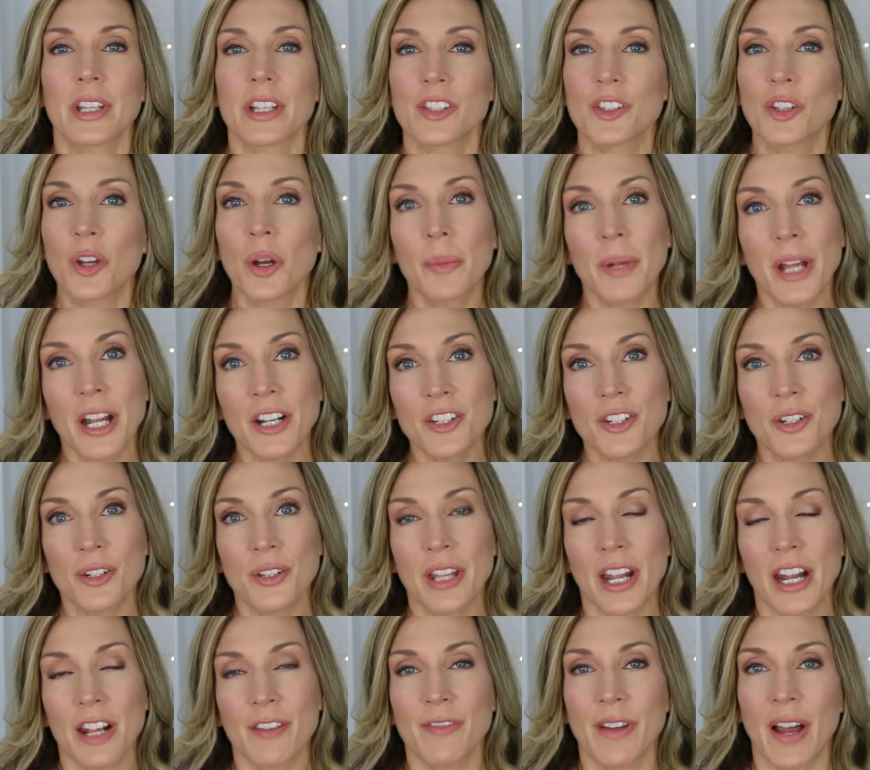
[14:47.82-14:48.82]
So I'm not sure
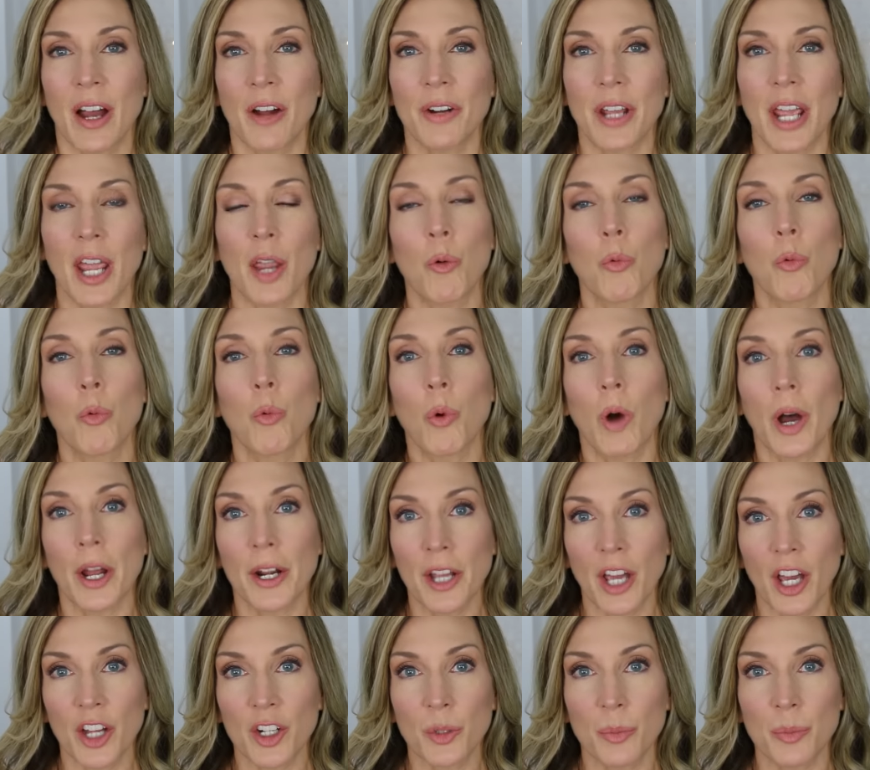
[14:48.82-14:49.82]
that I found a
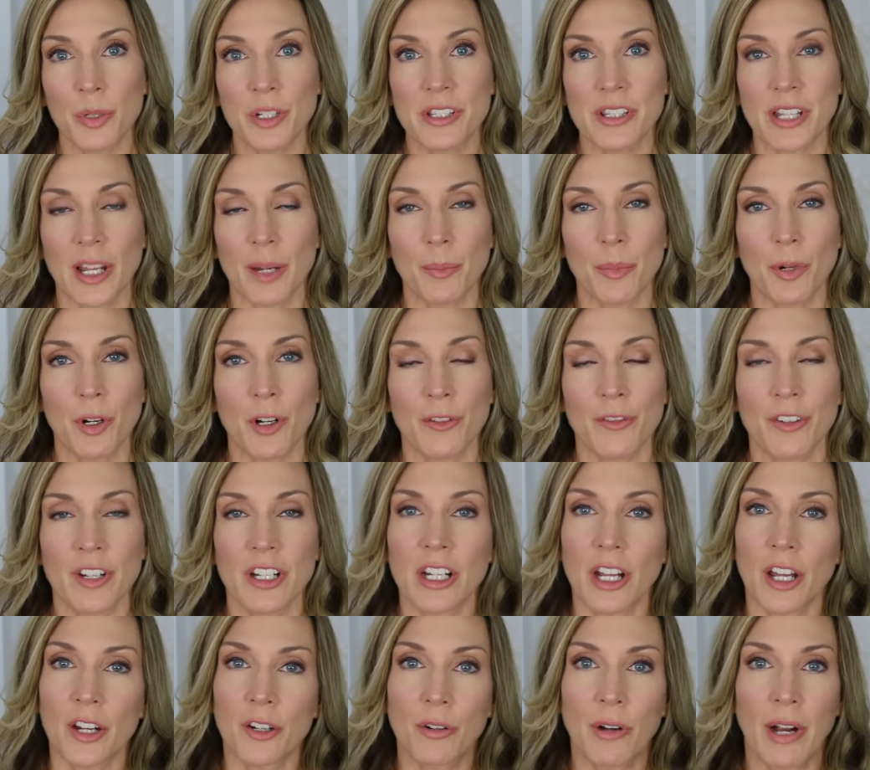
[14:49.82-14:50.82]
100%
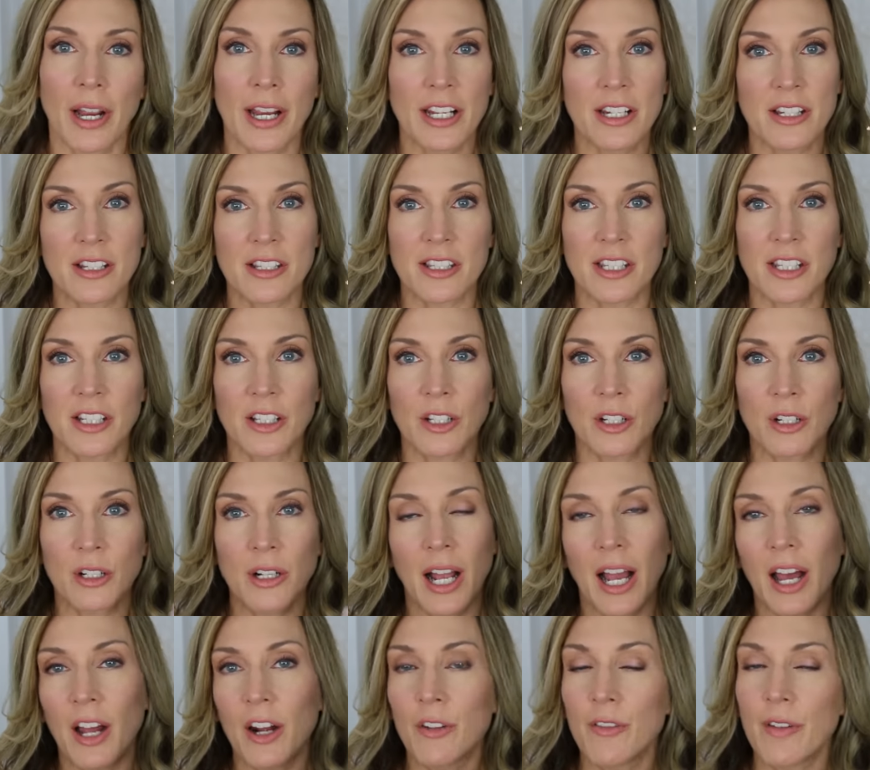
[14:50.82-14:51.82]
perfect under eye
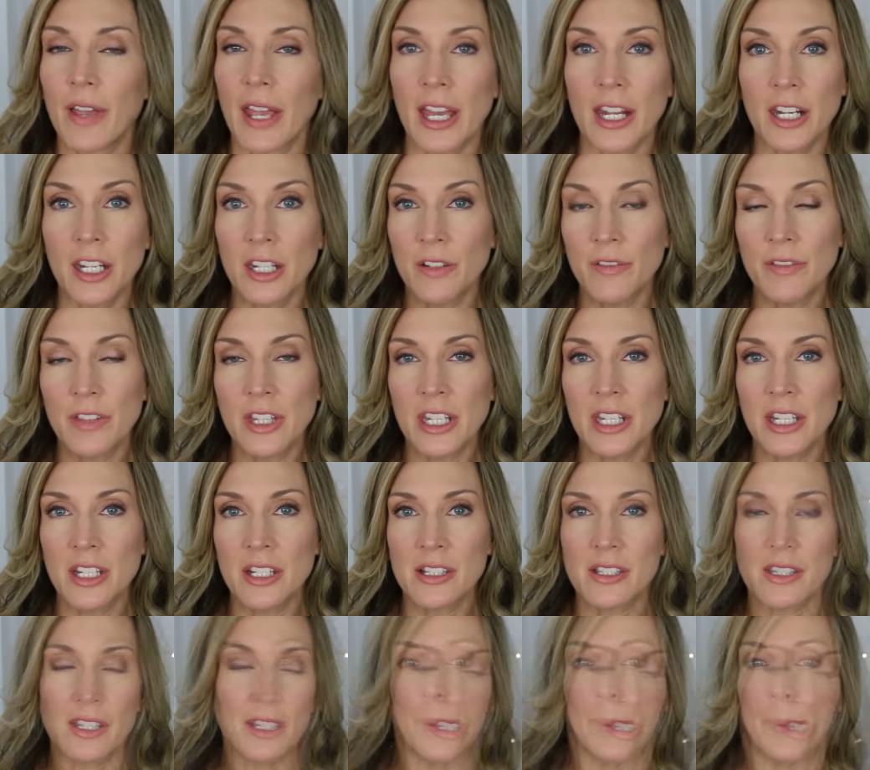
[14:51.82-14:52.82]
concealer out of any of
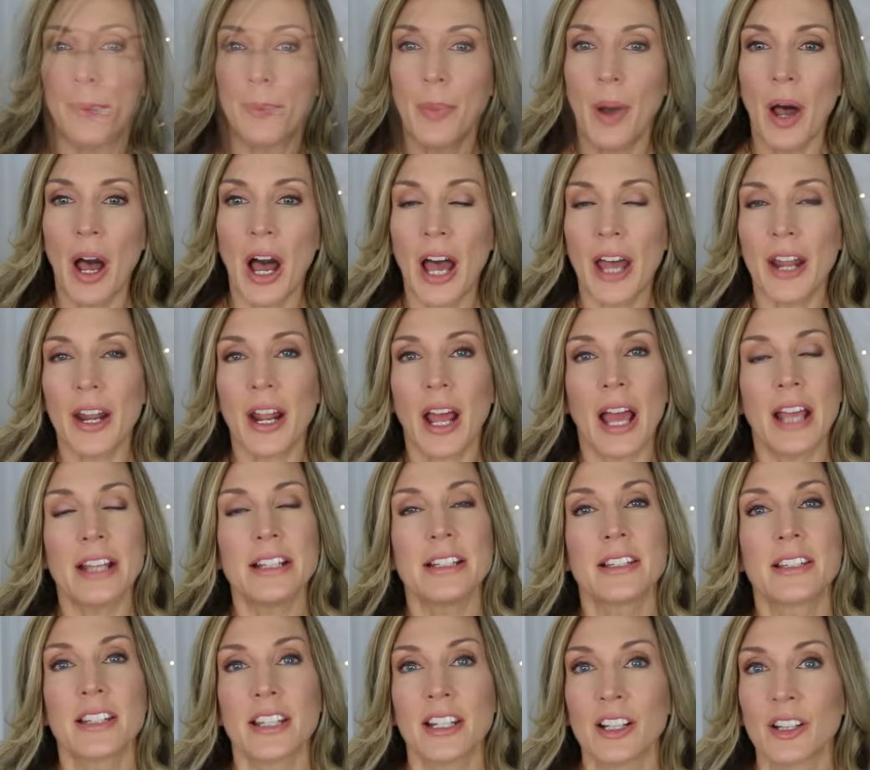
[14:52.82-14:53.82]
these, but I
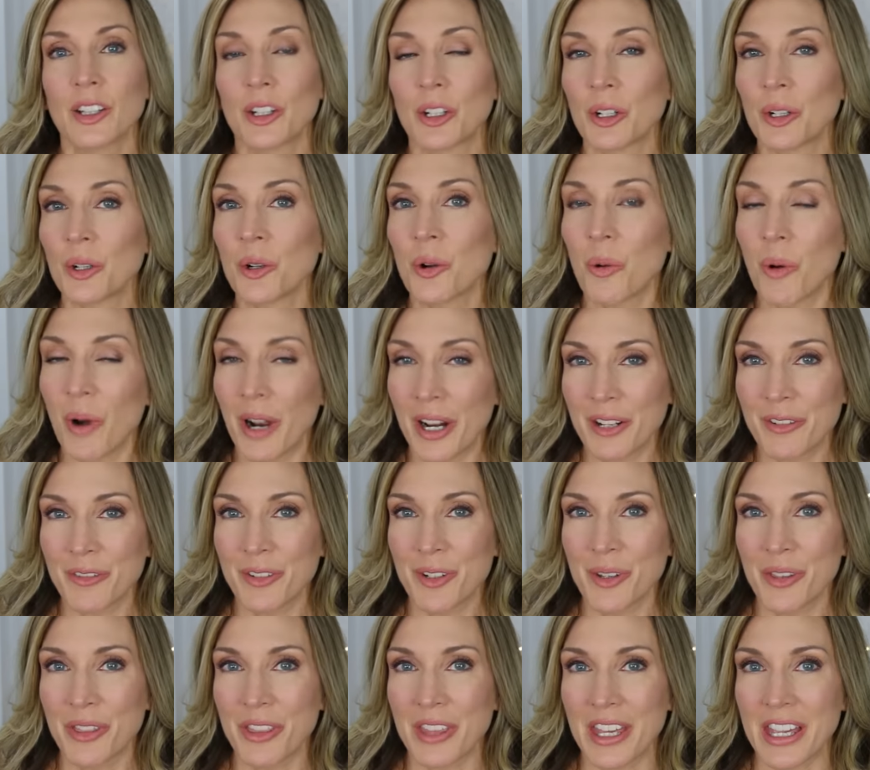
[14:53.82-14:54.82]
did learn quite a
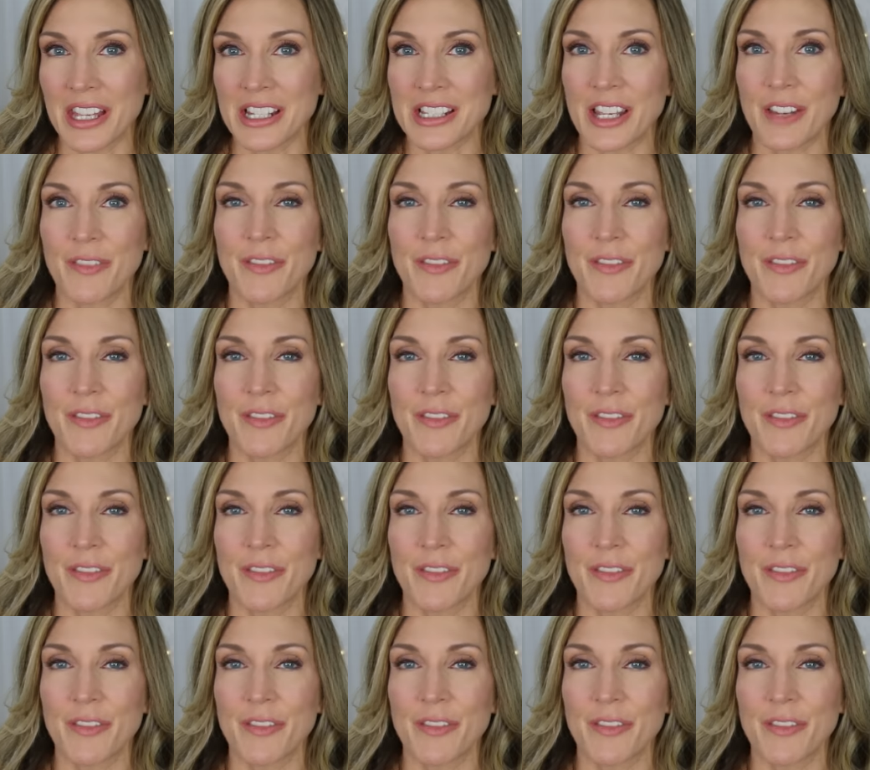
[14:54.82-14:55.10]
few things.